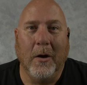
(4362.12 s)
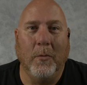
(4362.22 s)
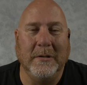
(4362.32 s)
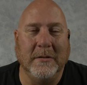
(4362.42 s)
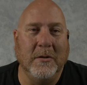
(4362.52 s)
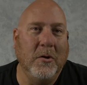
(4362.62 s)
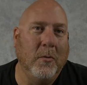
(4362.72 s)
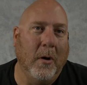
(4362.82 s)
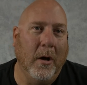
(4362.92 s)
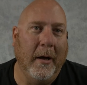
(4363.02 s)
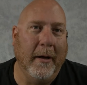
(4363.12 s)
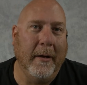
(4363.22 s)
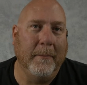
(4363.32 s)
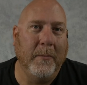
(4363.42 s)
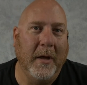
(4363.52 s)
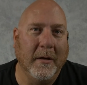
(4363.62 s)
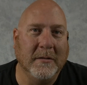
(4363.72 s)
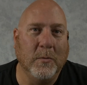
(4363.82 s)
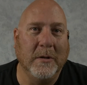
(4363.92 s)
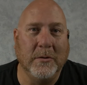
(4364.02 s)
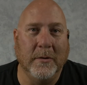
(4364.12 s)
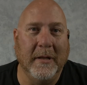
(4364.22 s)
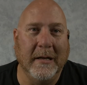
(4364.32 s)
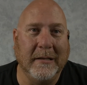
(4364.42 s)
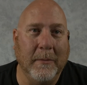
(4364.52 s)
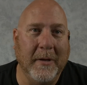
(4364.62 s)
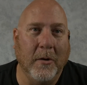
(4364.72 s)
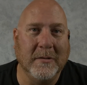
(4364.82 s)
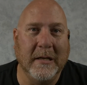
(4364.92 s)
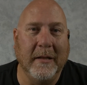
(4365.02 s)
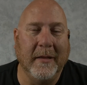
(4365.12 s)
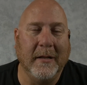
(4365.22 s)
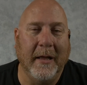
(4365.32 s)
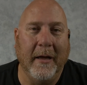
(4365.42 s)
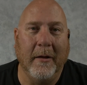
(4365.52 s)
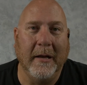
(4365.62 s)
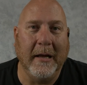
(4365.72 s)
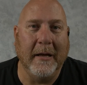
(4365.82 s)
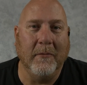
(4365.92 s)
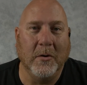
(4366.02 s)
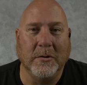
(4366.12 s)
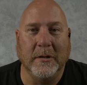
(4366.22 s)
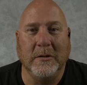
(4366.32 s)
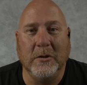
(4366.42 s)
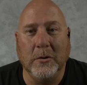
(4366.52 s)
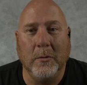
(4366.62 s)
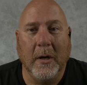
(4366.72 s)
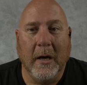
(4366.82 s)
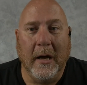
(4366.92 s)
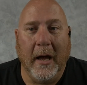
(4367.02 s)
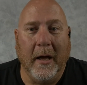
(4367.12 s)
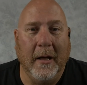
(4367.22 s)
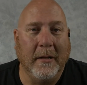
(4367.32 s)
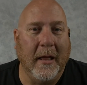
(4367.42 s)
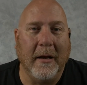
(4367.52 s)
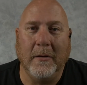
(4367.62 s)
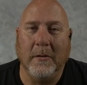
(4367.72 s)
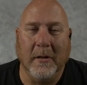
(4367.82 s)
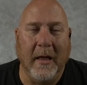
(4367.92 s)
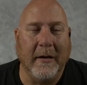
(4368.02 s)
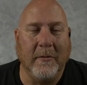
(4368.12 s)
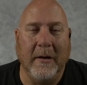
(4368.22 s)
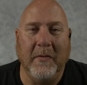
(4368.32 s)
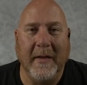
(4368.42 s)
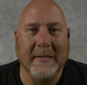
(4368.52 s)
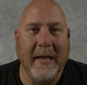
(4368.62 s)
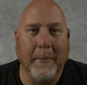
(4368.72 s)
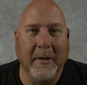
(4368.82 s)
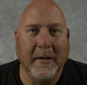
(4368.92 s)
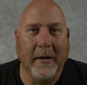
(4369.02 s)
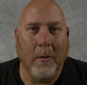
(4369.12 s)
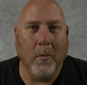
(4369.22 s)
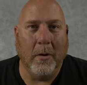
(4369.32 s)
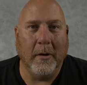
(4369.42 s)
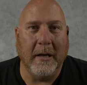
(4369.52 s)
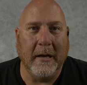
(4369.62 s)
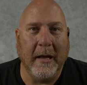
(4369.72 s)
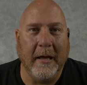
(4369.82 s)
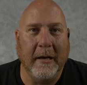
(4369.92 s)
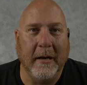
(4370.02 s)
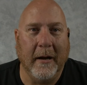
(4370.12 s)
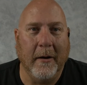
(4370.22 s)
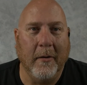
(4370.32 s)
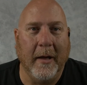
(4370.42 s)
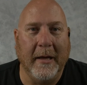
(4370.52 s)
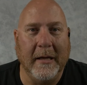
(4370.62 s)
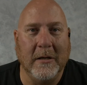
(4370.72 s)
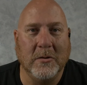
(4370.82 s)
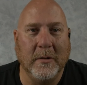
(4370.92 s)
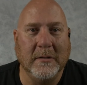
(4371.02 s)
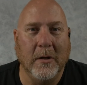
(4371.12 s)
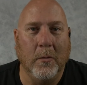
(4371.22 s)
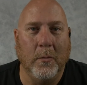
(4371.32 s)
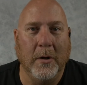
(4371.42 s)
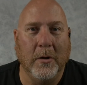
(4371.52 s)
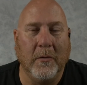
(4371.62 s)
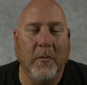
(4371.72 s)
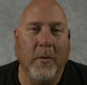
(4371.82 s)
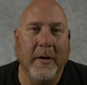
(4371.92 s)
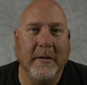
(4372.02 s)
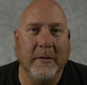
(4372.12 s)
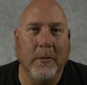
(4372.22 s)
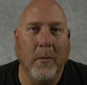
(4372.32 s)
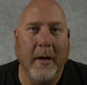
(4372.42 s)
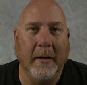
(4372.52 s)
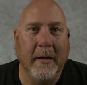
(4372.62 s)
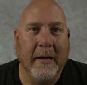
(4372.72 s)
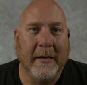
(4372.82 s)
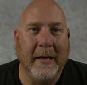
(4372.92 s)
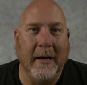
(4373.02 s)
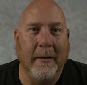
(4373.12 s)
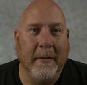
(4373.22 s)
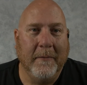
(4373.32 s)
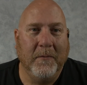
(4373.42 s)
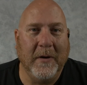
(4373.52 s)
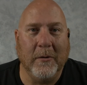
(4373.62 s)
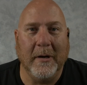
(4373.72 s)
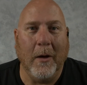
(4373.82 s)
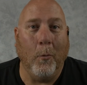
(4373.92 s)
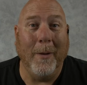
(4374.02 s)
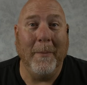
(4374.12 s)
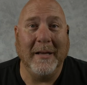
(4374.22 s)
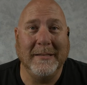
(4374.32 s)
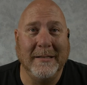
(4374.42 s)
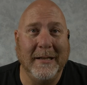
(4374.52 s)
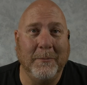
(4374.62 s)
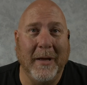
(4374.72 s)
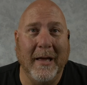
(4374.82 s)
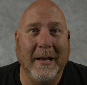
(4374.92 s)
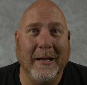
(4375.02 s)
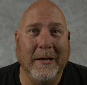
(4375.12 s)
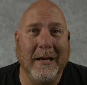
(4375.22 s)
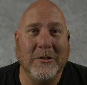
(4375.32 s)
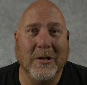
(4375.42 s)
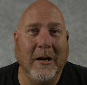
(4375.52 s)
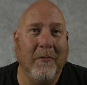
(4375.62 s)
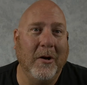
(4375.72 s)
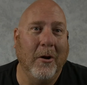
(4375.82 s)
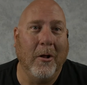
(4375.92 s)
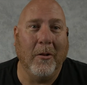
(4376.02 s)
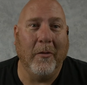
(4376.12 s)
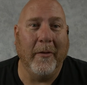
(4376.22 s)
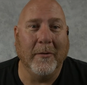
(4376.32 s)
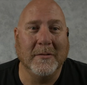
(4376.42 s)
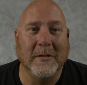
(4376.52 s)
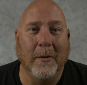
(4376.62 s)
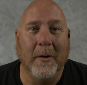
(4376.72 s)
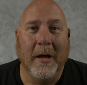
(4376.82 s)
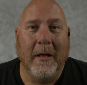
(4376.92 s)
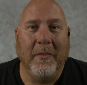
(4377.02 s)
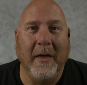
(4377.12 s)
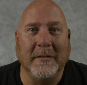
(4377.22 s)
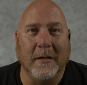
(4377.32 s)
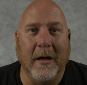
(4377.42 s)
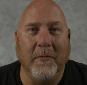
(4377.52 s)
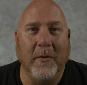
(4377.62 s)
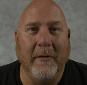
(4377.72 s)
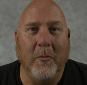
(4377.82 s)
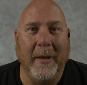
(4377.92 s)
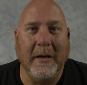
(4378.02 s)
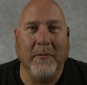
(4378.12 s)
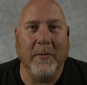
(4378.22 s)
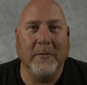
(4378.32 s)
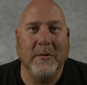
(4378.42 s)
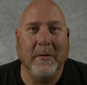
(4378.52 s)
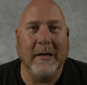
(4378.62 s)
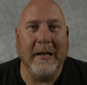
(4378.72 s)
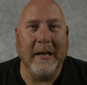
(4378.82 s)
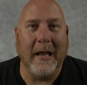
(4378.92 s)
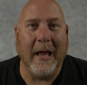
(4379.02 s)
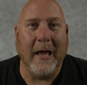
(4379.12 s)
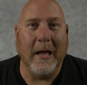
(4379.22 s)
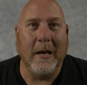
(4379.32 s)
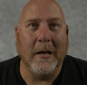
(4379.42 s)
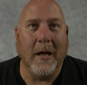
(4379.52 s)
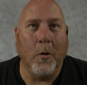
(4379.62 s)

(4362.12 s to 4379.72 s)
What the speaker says: which is a new a switcher that can be hosted in the cloud and virtually too. A lot of great things happening in our world and in our industry. So we look forward to kind of figuring out what makes it tick behind each and every all of those. So thanks a lot for everybody for tuning in, and